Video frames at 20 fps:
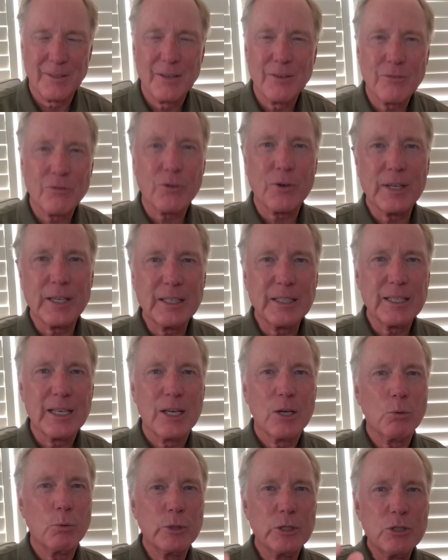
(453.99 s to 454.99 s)
Friend,
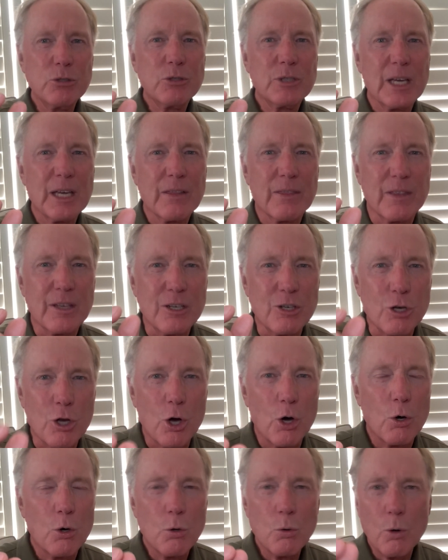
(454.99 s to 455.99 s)
will you take the
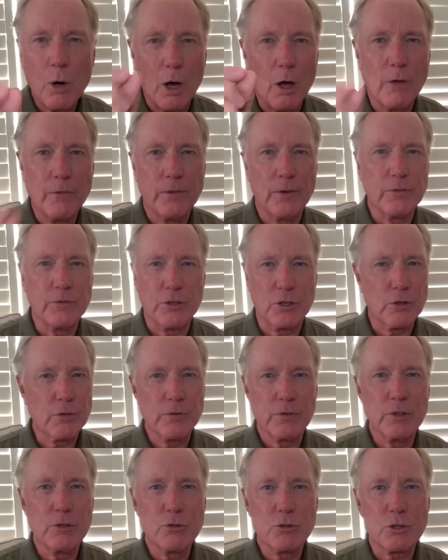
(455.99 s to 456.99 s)
no off of your
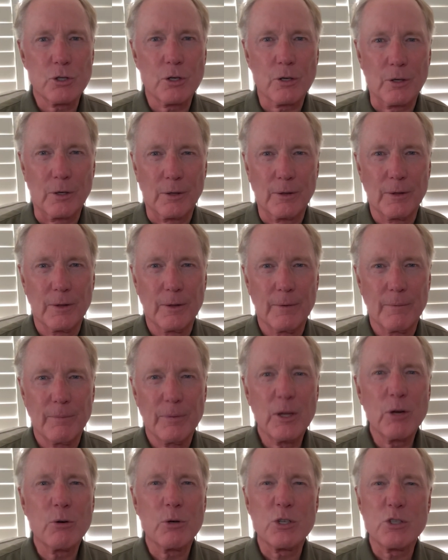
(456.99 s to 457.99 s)
future?
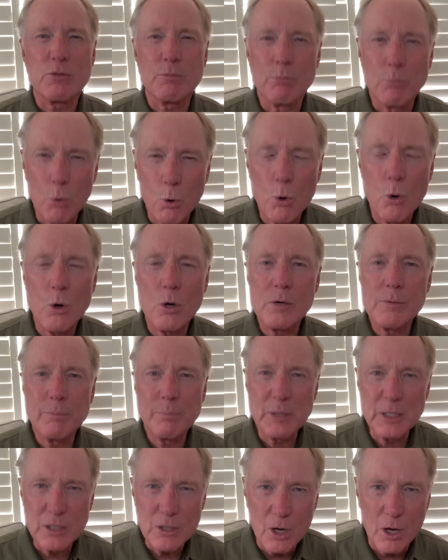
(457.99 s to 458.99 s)
There is more
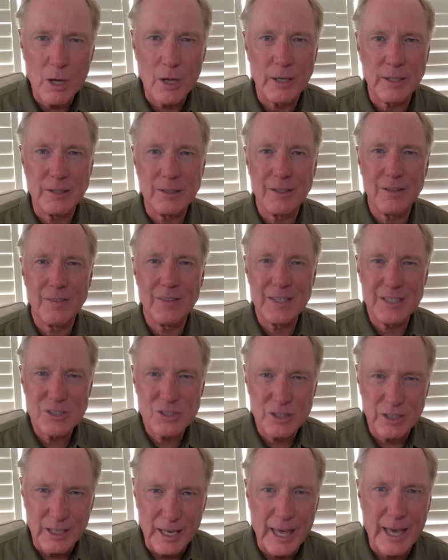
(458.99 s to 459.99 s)
beyond
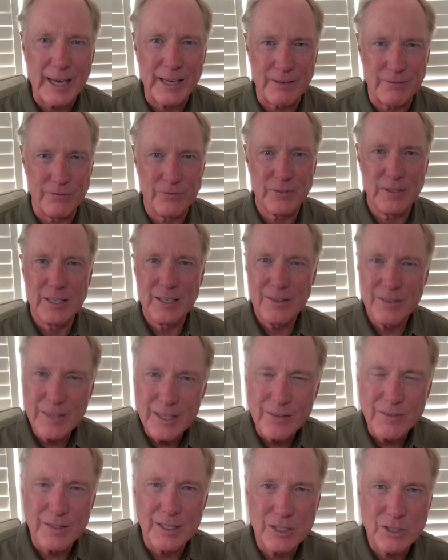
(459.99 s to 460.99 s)
this life
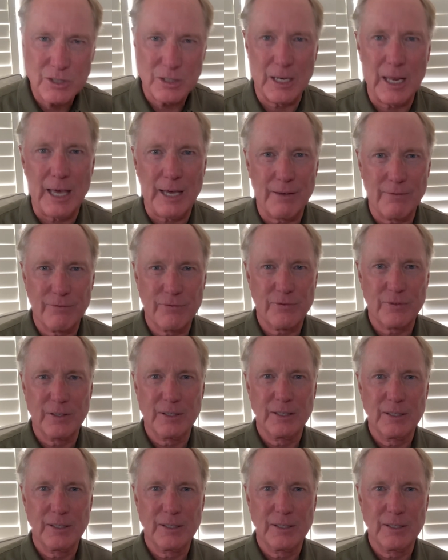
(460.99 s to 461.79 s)
than this life.